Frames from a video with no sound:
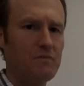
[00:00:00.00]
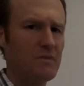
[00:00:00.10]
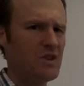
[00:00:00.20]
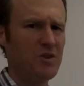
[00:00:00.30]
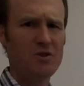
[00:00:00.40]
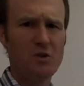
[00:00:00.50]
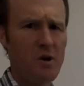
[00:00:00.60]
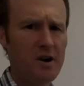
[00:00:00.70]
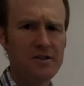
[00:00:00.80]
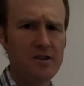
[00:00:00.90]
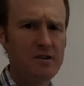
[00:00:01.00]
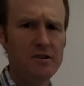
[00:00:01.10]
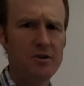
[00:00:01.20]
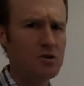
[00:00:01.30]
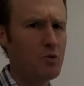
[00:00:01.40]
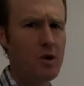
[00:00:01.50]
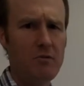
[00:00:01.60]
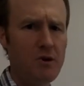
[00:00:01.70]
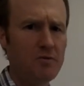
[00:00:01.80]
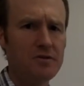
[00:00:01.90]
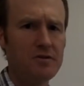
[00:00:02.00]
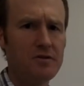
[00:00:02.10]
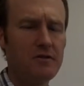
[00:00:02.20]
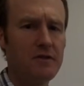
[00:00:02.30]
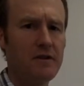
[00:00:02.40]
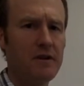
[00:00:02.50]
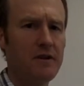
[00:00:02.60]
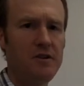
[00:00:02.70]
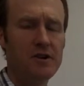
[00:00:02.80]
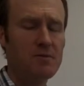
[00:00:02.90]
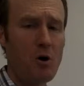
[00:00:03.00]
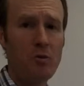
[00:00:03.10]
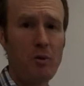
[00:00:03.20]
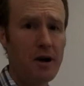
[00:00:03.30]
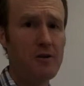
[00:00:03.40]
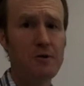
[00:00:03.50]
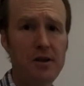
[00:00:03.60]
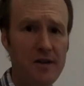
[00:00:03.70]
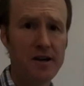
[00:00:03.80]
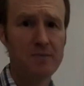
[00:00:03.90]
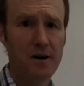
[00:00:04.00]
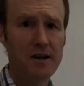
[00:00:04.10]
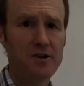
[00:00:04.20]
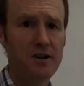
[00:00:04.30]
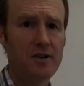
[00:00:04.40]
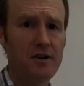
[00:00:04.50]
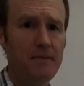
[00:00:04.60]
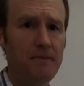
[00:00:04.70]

There's no squares here, there's no square roots. You're just multiplying 3 things by each other.